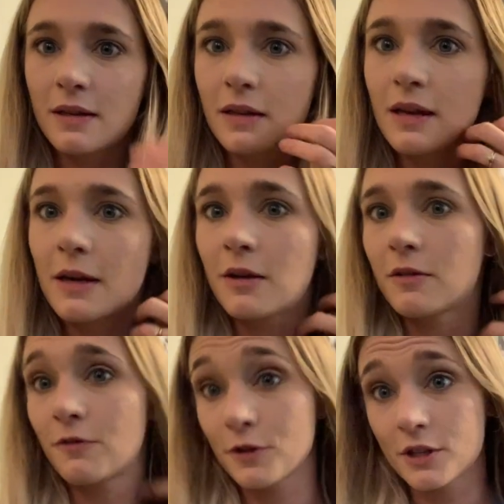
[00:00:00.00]
like
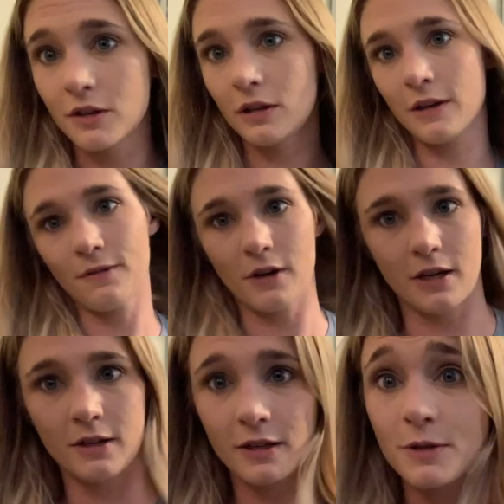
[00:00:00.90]
Fertility
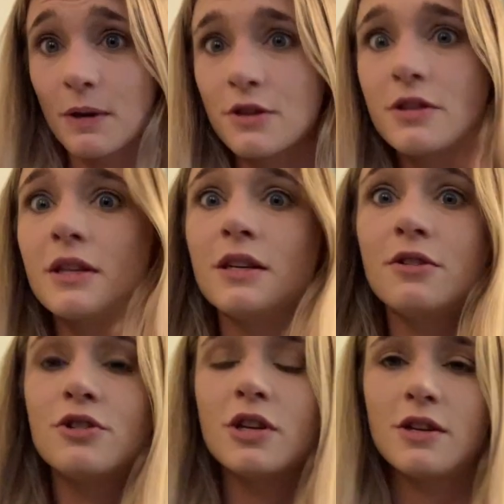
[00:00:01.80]
Friend especially,
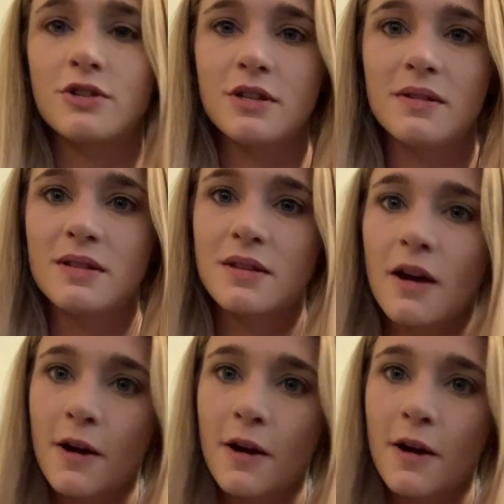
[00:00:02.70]
judges